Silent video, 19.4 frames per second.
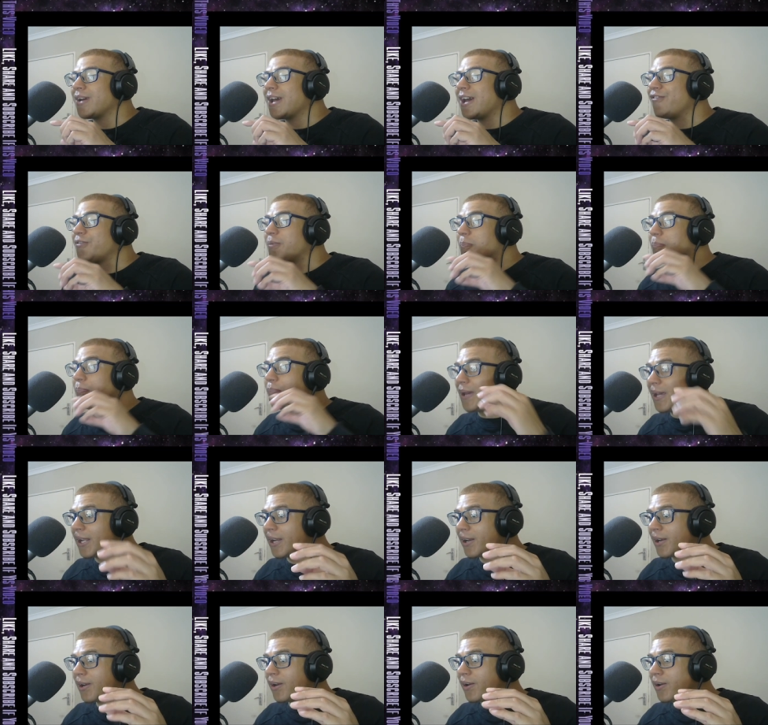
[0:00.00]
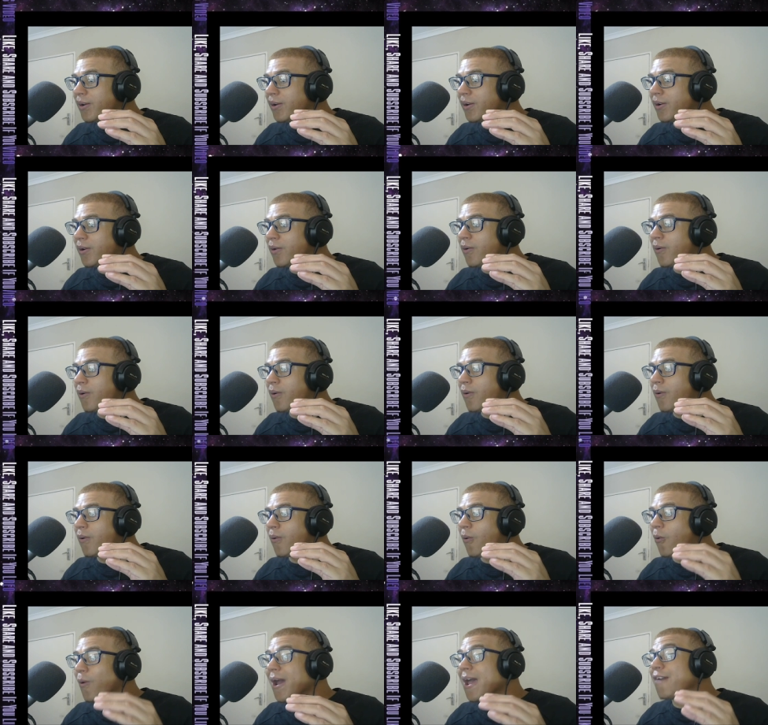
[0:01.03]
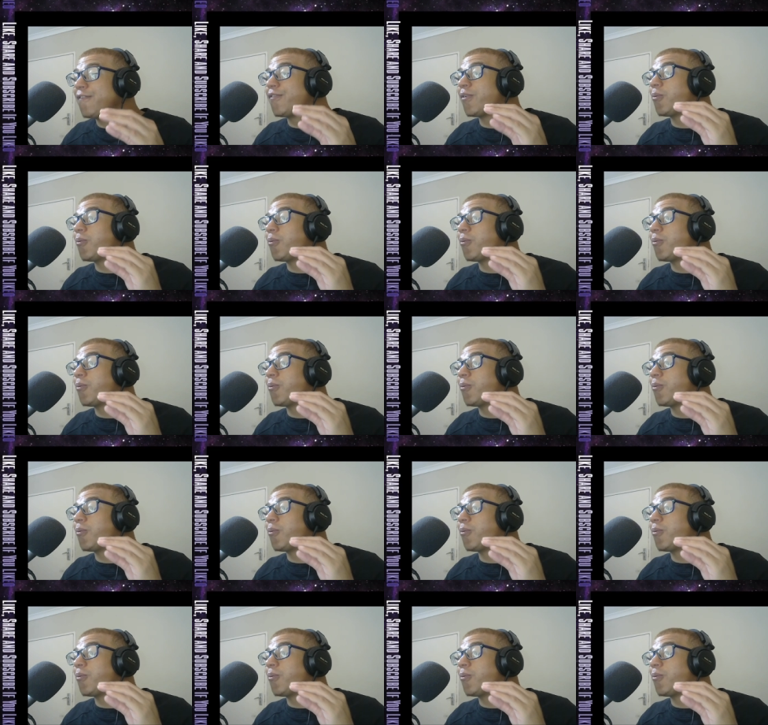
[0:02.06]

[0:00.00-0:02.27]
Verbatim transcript: ever been or ever